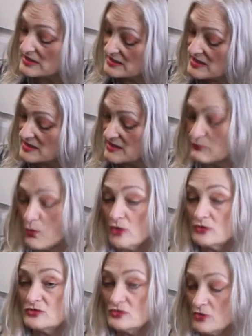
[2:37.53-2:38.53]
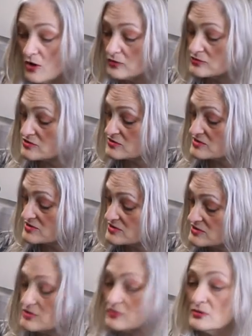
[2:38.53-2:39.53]
clearly what not to
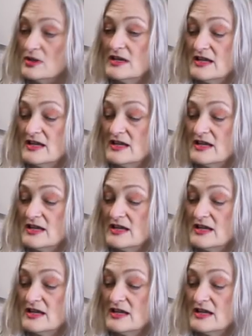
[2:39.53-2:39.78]
do.